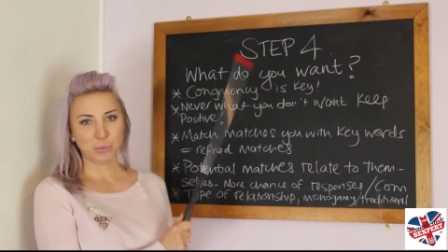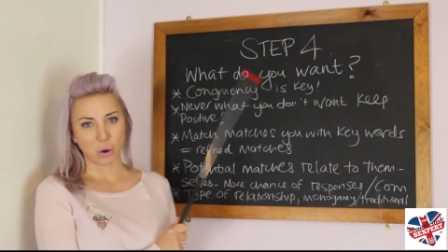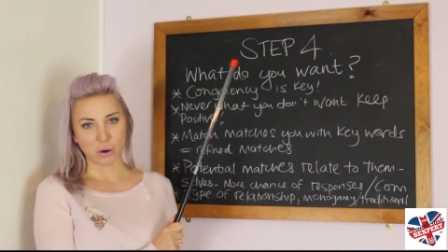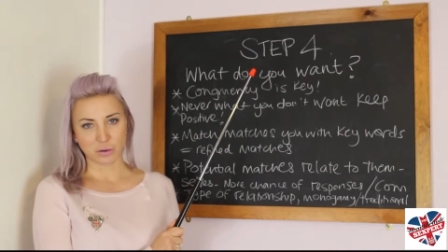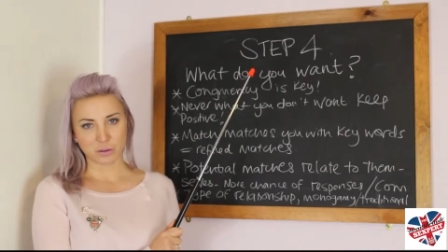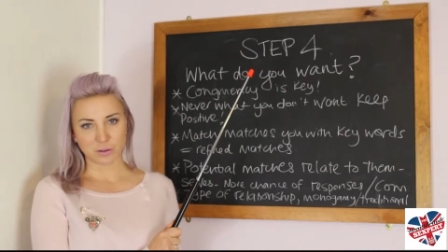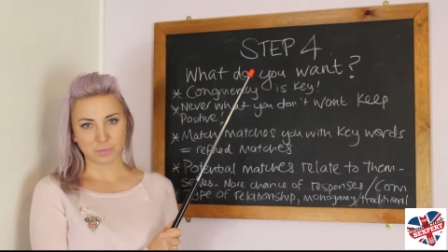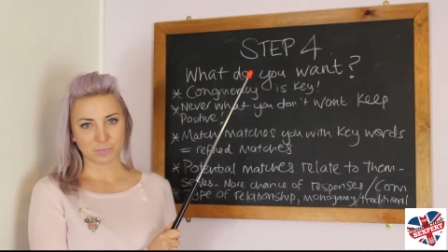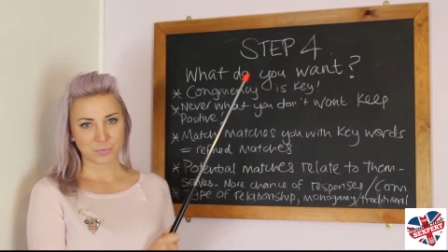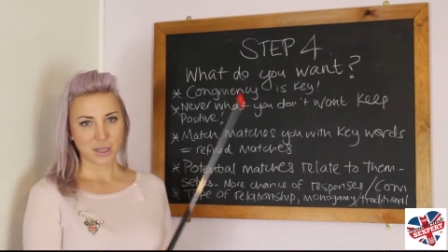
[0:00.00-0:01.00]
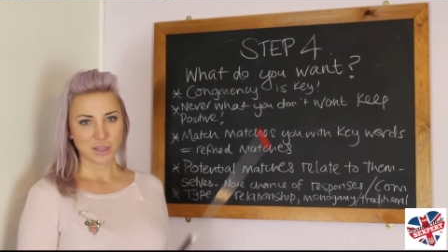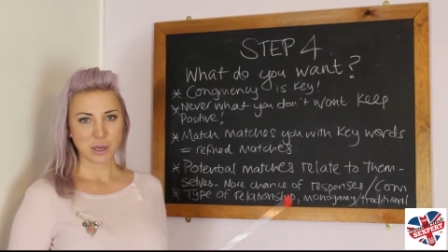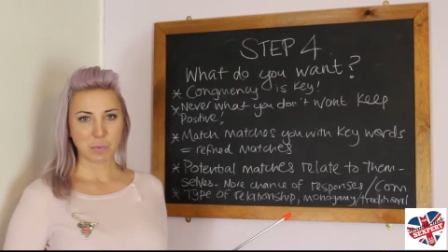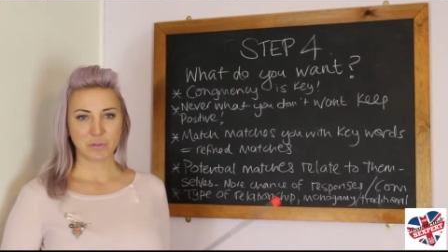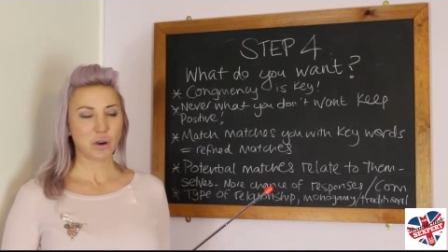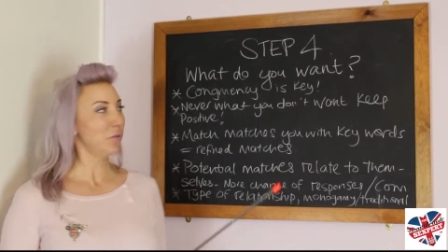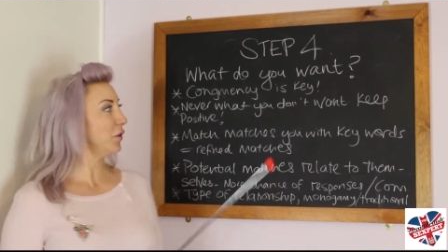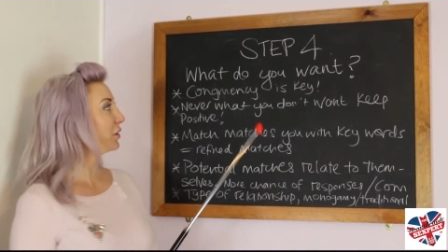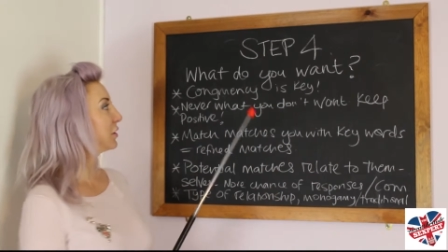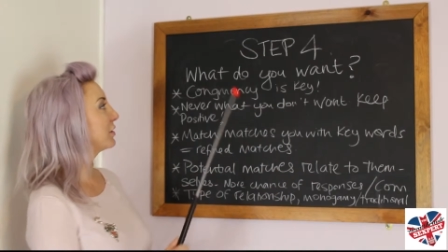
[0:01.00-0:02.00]
want? So we've
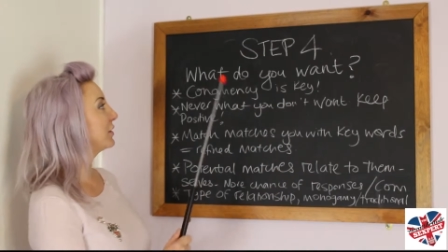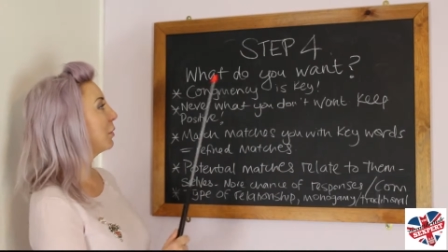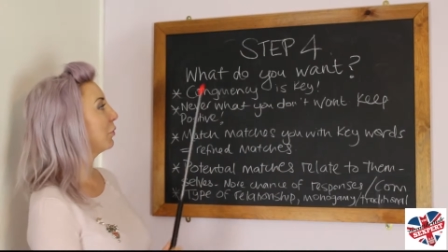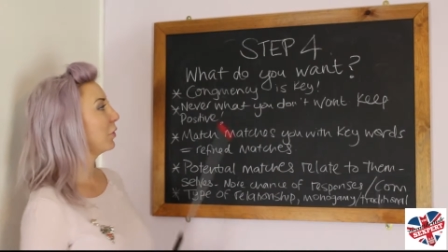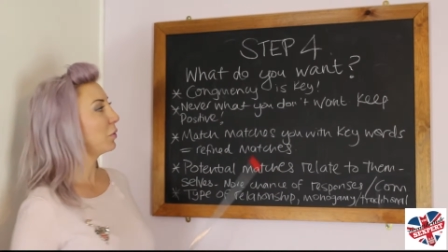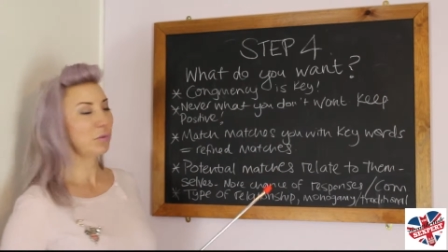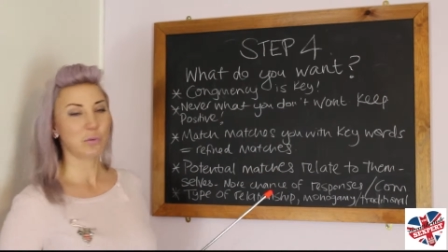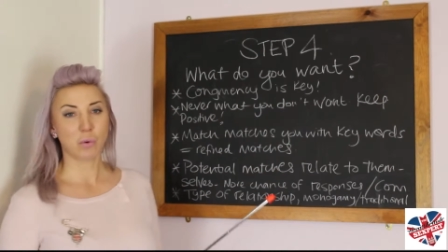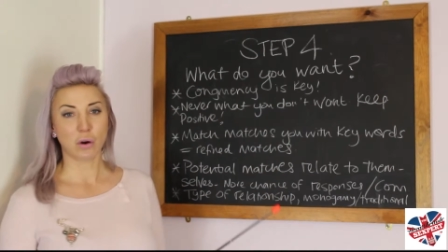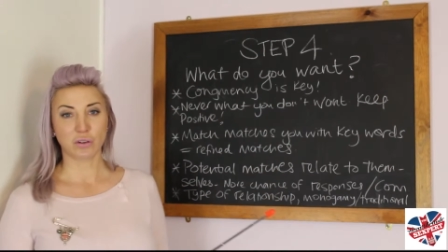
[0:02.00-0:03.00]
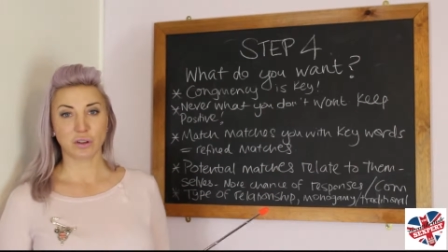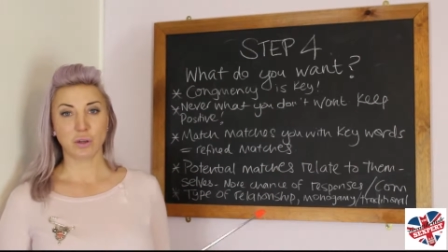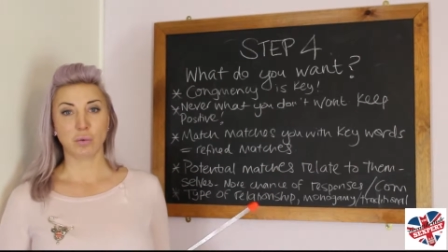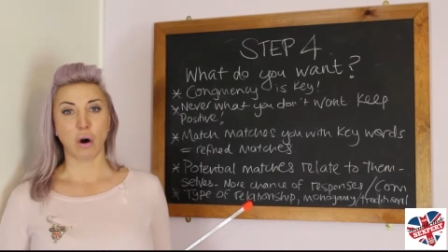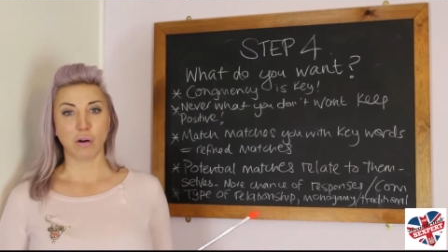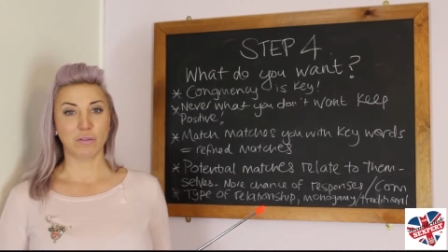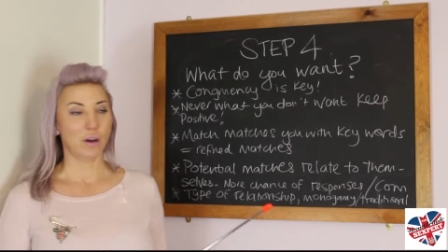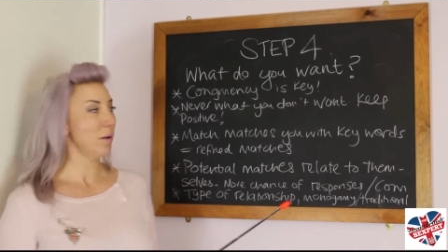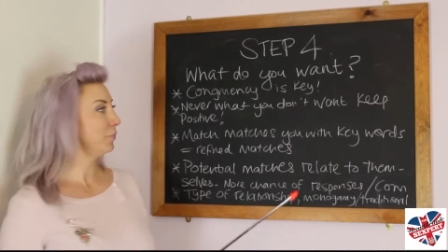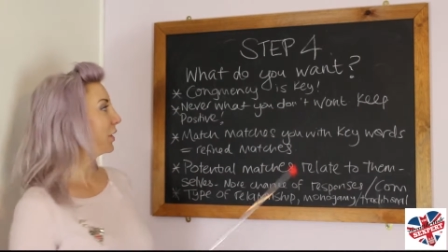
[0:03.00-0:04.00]
covered step three was what you
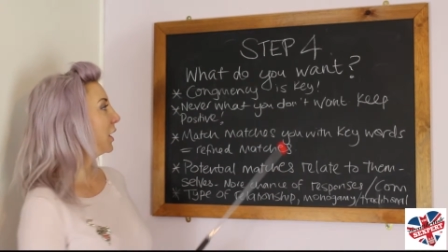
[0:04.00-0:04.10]
offer.